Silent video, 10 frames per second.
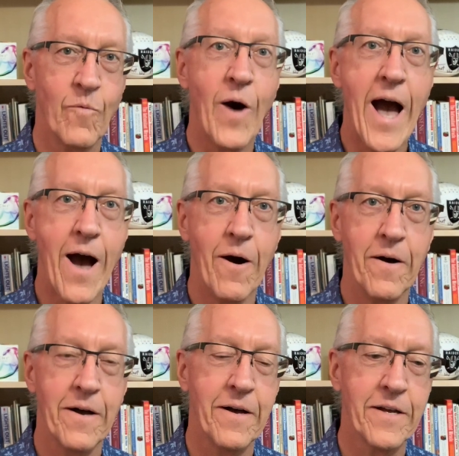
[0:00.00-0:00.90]

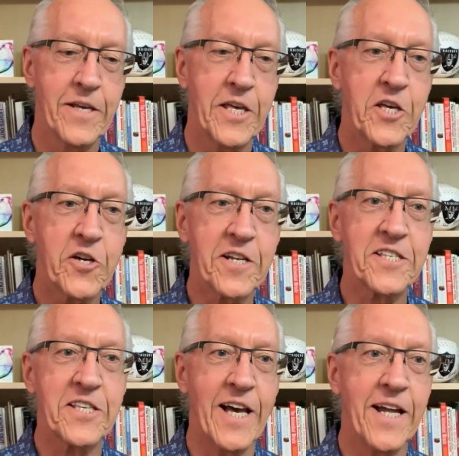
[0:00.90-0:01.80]
Wow. He could
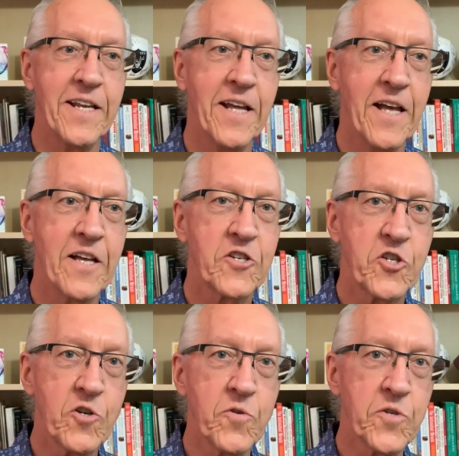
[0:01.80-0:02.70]
have said
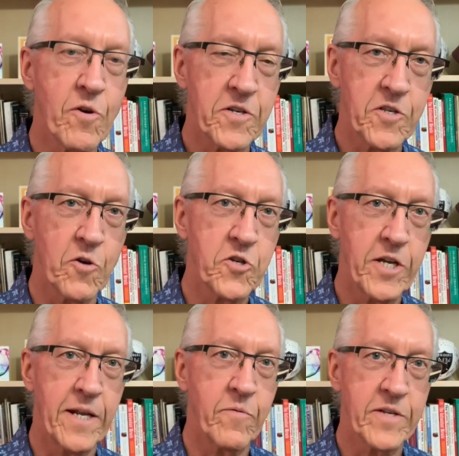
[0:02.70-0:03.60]
shoes are
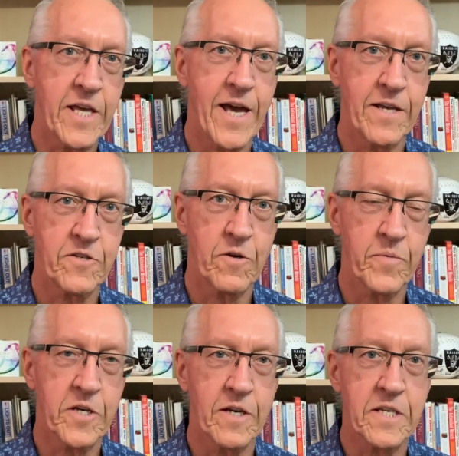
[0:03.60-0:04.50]
associated with cancer
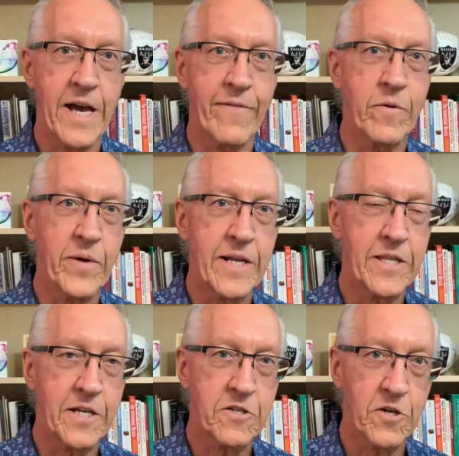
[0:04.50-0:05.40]
because everybody
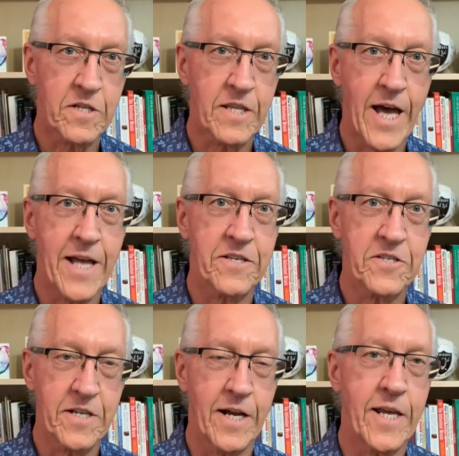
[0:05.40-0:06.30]
that took that
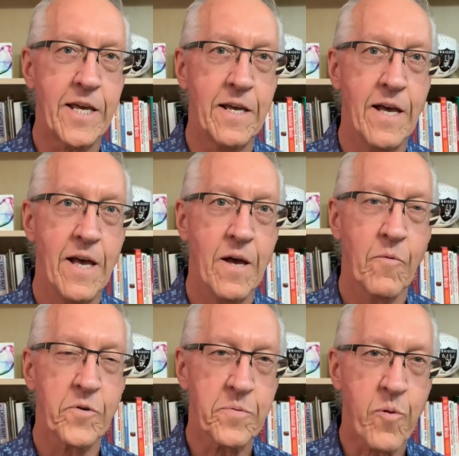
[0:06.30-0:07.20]
study
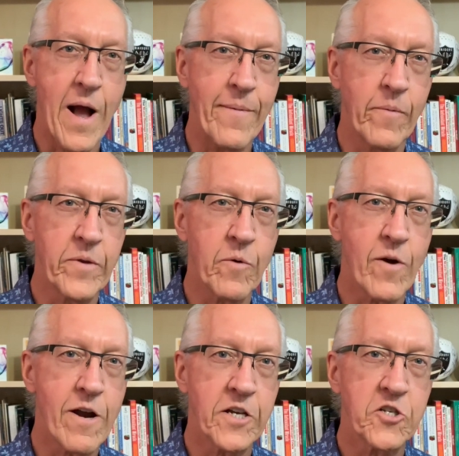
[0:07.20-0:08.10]
was probably
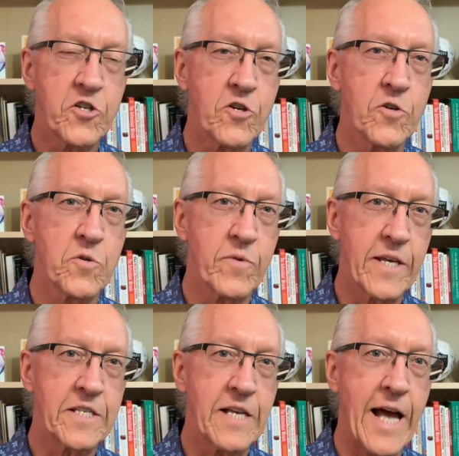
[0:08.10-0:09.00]
wearing shoes when
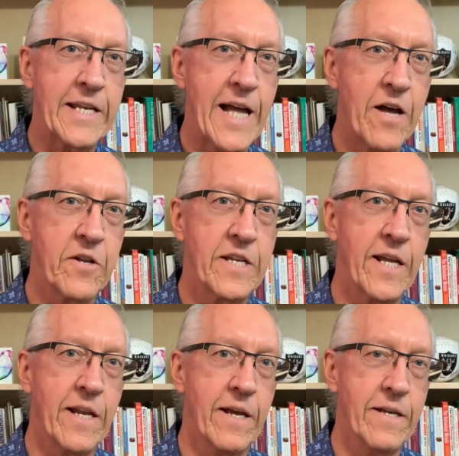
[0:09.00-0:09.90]
they sat down and
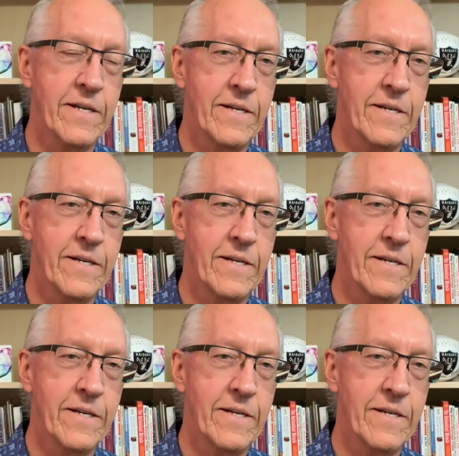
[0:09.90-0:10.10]
did it.